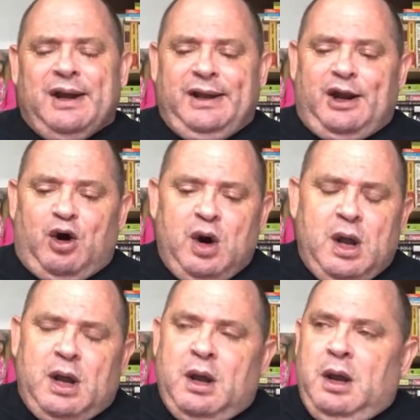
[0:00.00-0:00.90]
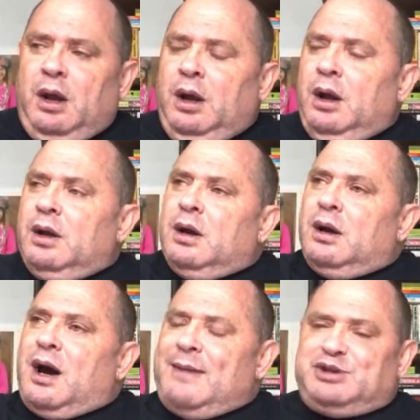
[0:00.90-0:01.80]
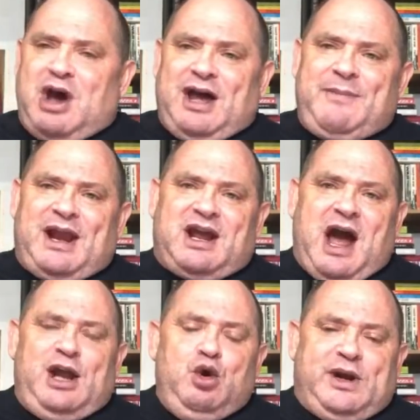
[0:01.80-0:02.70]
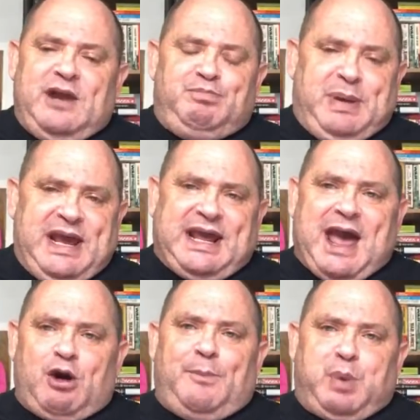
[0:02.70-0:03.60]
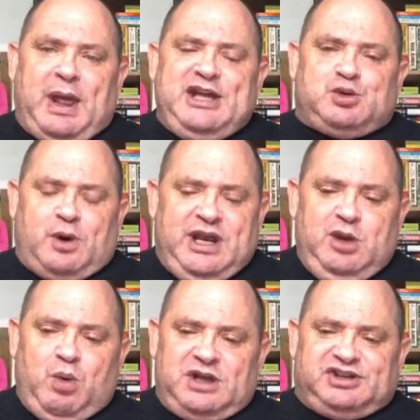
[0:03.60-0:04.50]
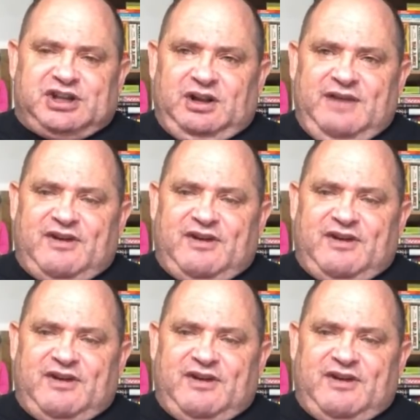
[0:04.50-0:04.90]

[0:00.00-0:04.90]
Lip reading: I'm talking about a guy who can pick out a place where he wants to live.